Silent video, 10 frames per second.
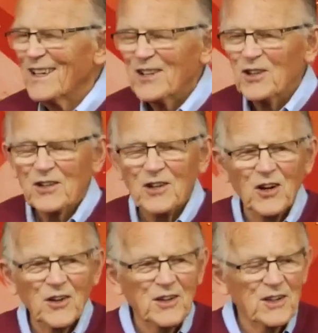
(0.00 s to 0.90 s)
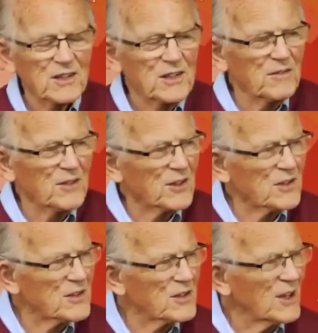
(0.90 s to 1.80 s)
that God has given
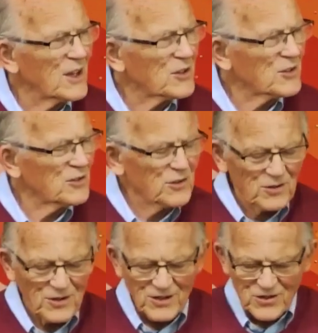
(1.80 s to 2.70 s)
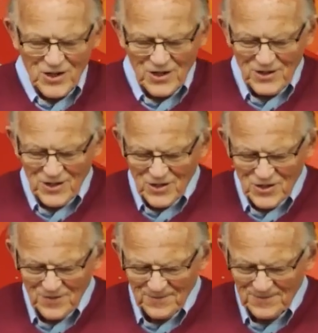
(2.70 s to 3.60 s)
us to cherish.